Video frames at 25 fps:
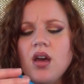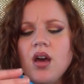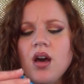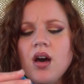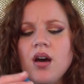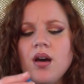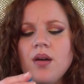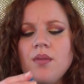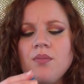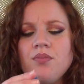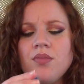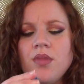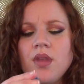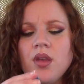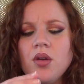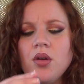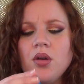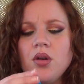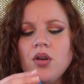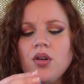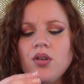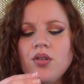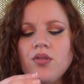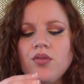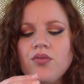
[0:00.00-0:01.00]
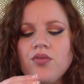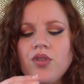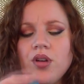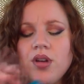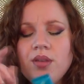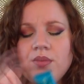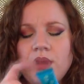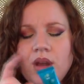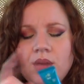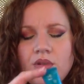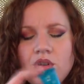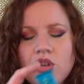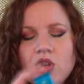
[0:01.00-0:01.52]

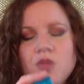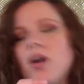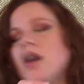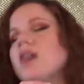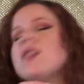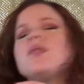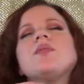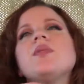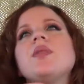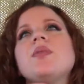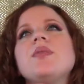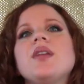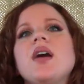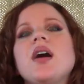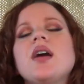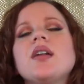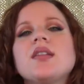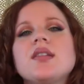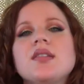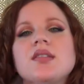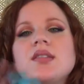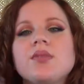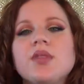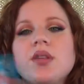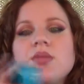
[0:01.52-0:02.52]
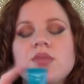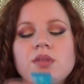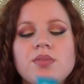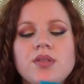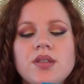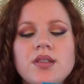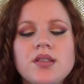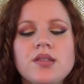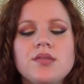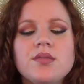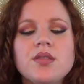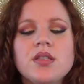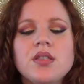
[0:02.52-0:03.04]
In my Birchbox, but maybe not, because sometimes I've
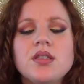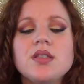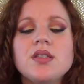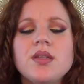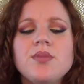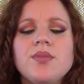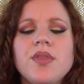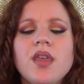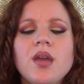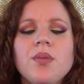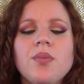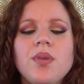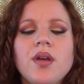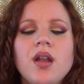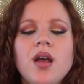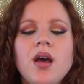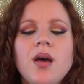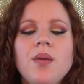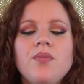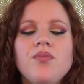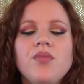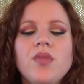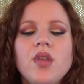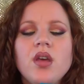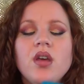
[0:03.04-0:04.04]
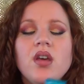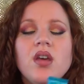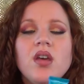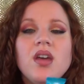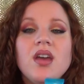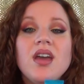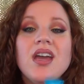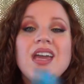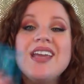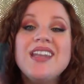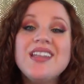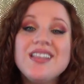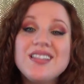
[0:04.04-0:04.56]
seen the same thing. But
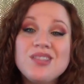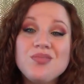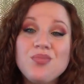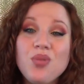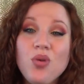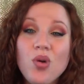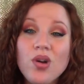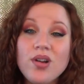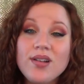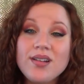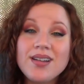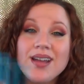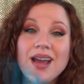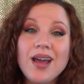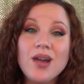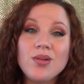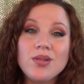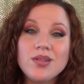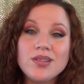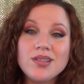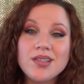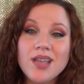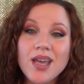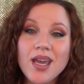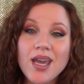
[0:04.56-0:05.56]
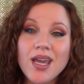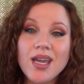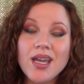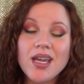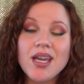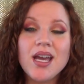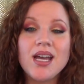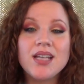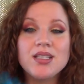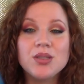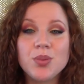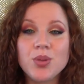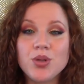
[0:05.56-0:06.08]
it is important, I will say,
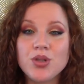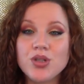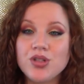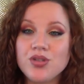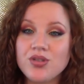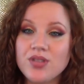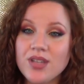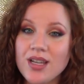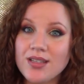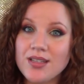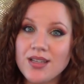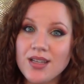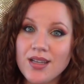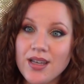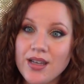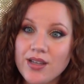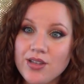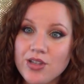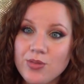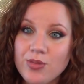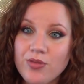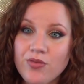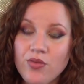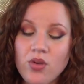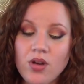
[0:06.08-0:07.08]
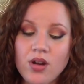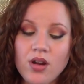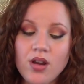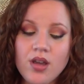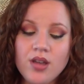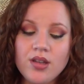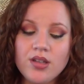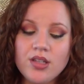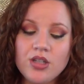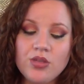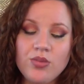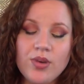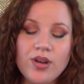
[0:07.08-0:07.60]
as a person who's had skin cancer before,
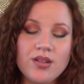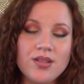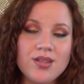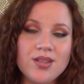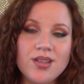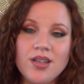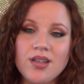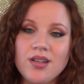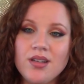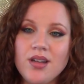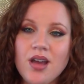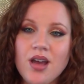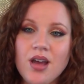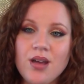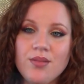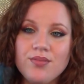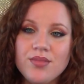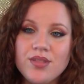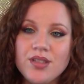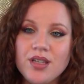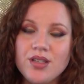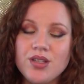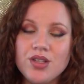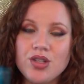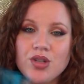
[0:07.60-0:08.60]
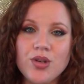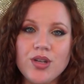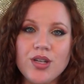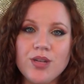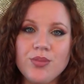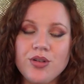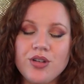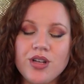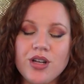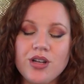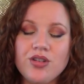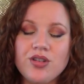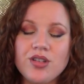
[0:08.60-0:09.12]
to wear sunscreen and
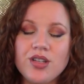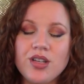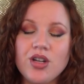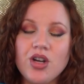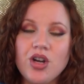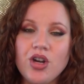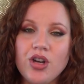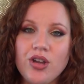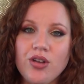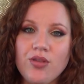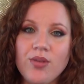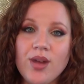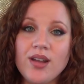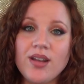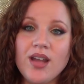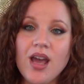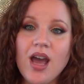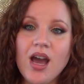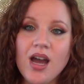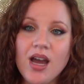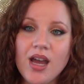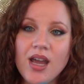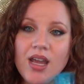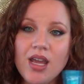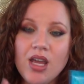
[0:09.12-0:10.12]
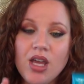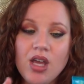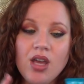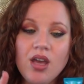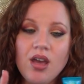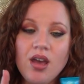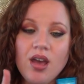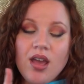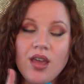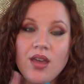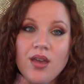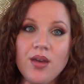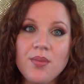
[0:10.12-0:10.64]
protect your skin all year round. I
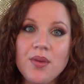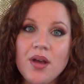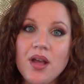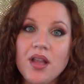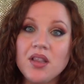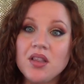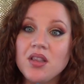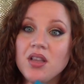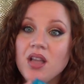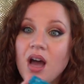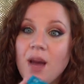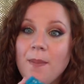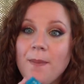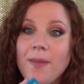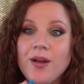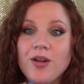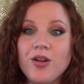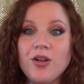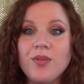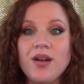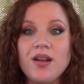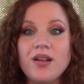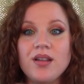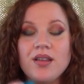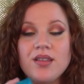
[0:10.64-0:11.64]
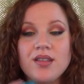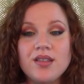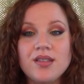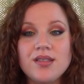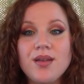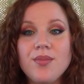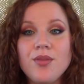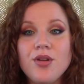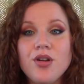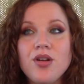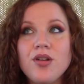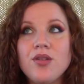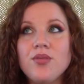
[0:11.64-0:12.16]
am a lot better about it in the
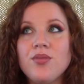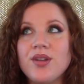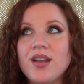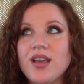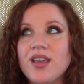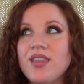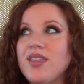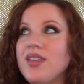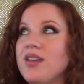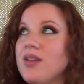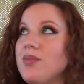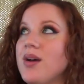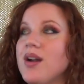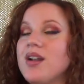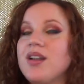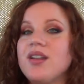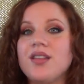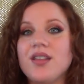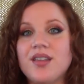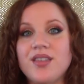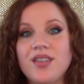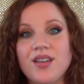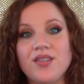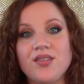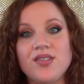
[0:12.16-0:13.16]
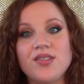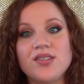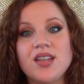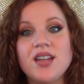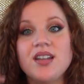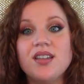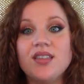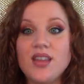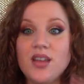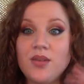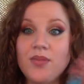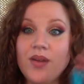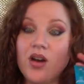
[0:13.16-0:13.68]
summer when I think about it and I think of the sun
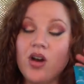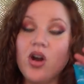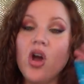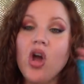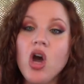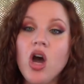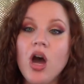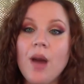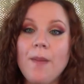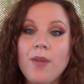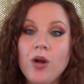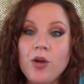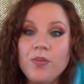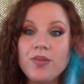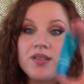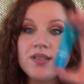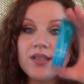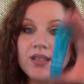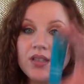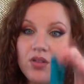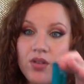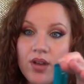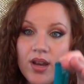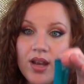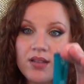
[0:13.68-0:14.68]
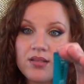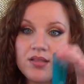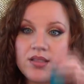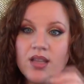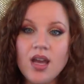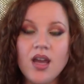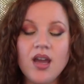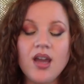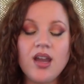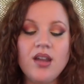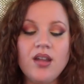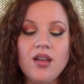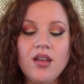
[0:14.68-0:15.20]
and think about purposely going
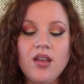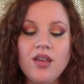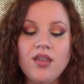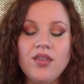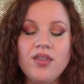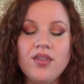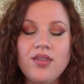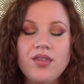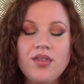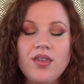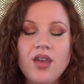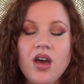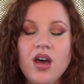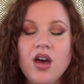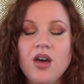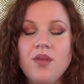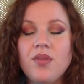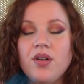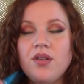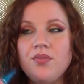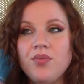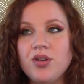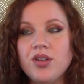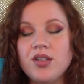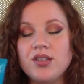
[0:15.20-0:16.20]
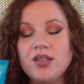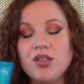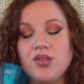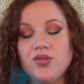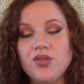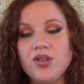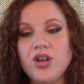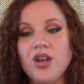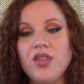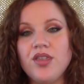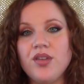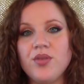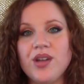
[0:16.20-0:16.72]
outside, of putting
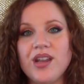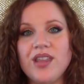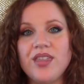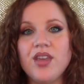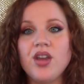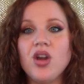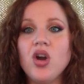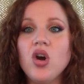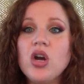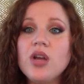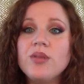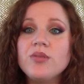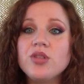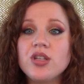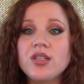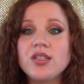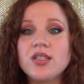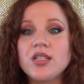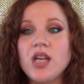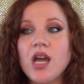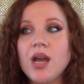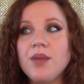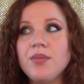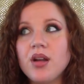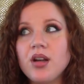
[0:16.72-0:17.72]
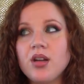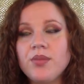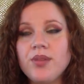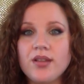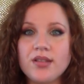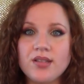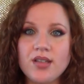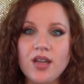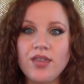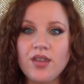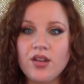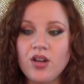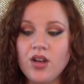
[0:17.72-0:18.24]
sunscreen on, than when I think, oh, I'm not going to be
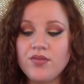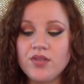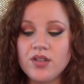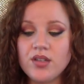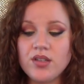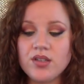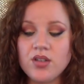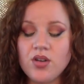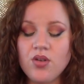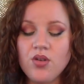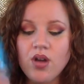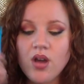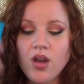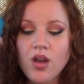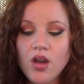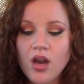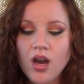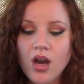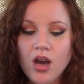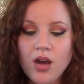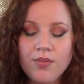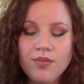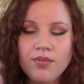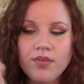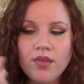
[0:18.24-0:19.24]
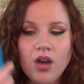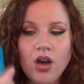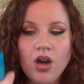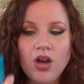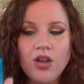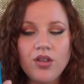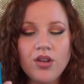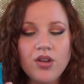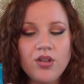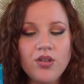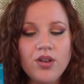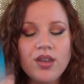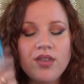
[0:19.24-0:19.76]
outside that often. So,
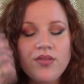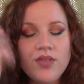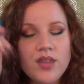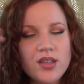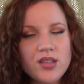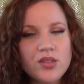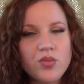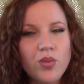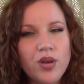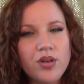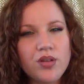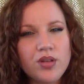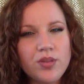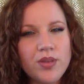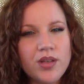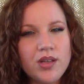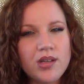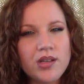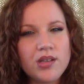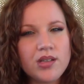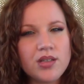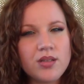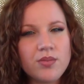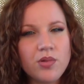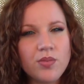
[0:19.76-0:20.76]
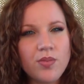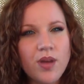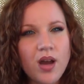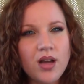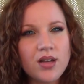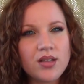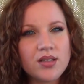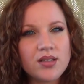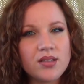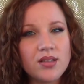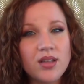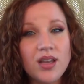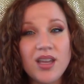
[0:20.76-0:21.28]
although I think it's weird to be in a December
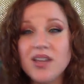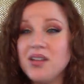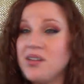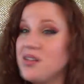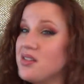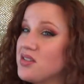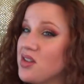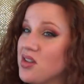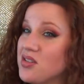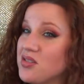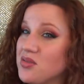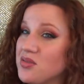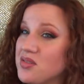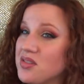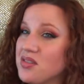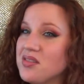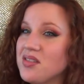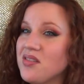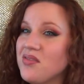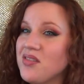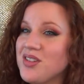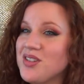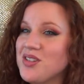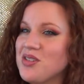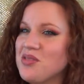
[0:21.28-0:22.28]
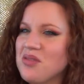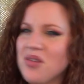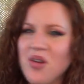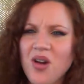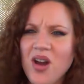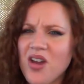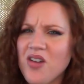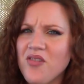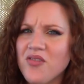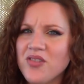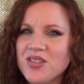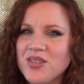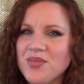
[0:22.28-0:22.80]
box, it is also still 72 in
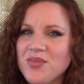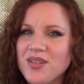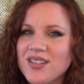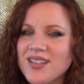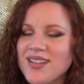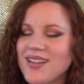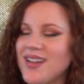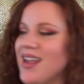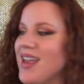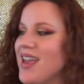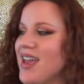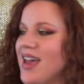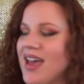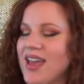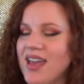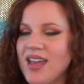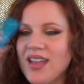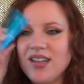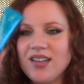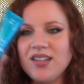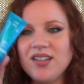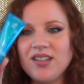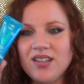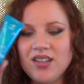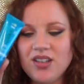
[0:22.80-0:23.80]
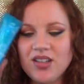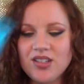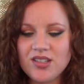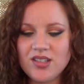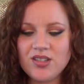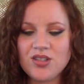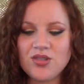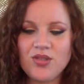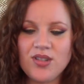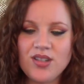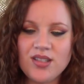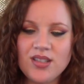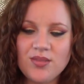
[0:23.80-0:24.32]
Ohio for some reason, and
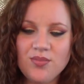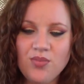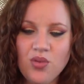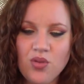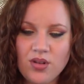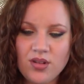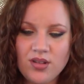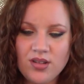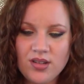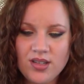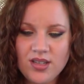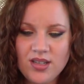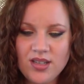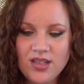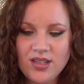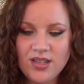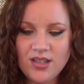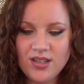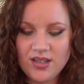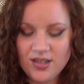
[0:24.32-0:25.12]
sunscreen is important.